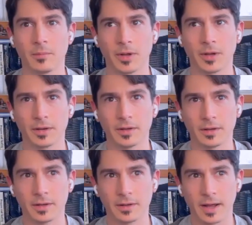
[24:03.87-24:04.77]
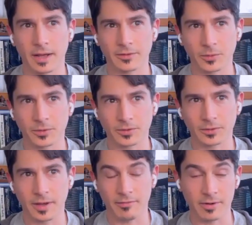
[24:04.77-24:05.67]
But as
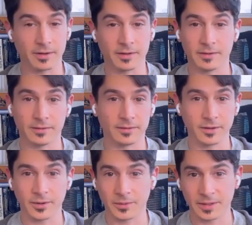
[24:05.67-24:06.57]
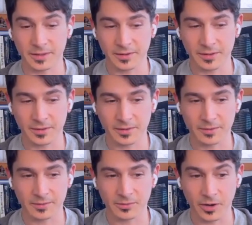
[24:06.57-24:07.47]
was evident, in
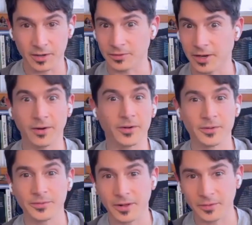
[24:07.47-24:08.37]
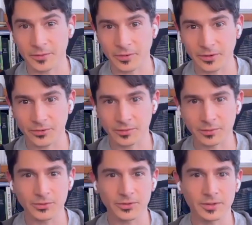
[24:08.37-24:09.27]
the Reign of Terror that followed the French
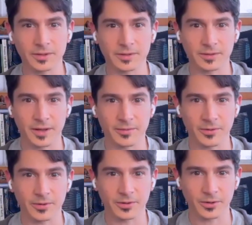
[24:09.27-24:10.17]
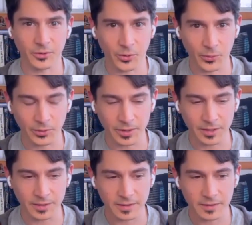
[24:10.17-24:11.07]
Revolution, this effort to
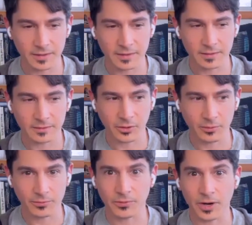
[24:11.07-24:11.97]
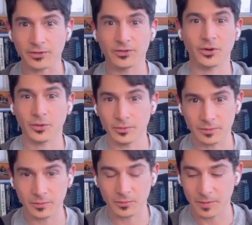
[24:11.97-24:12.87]
totally start fresh, start
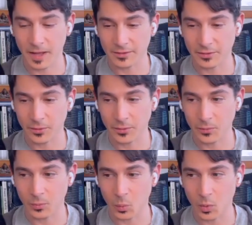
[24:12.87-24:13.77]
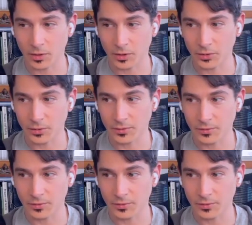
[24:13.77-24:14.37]
as though one could,